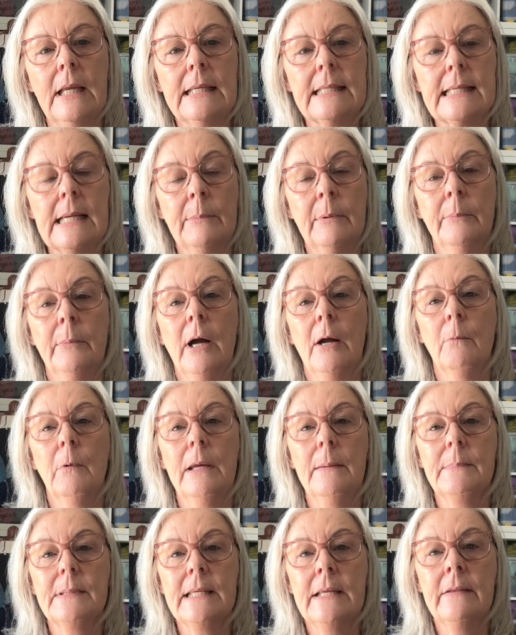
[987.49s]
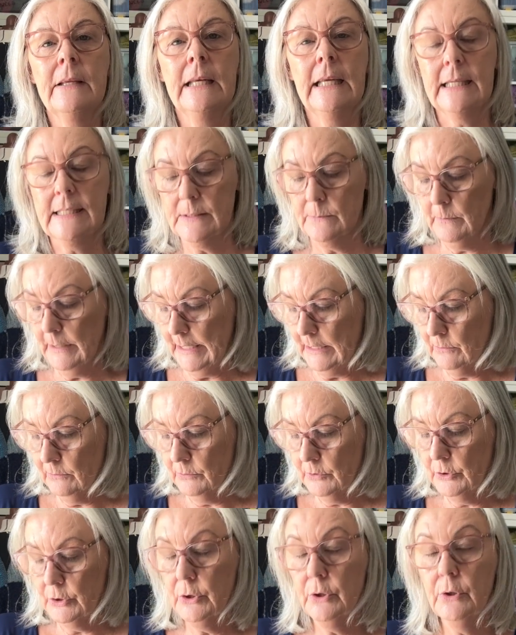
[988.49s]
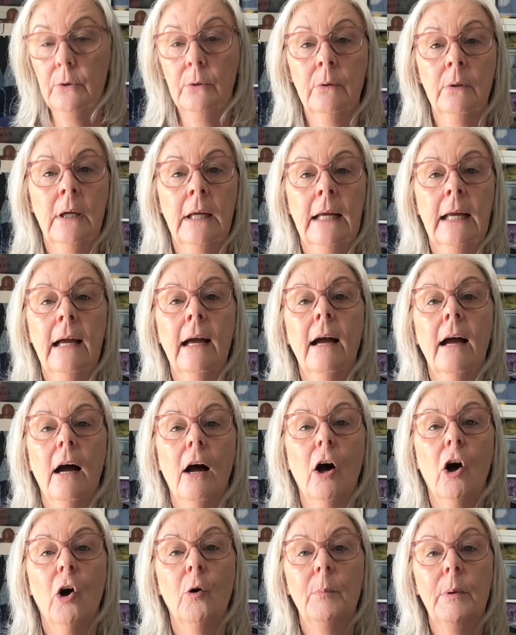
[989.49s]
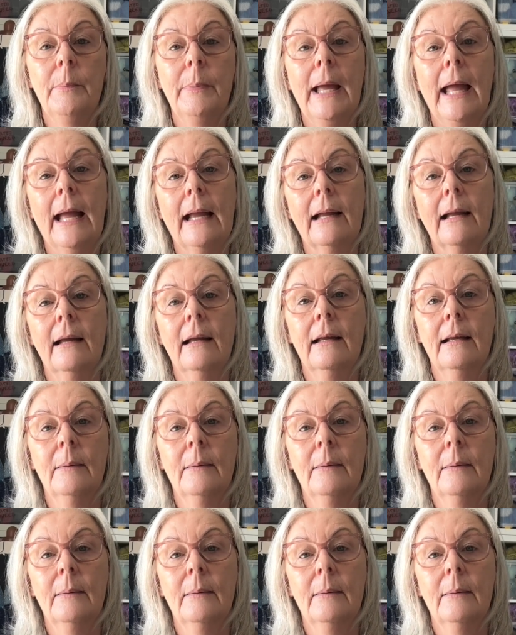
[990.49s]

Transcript: of my whips in the next week or two, I'll be back.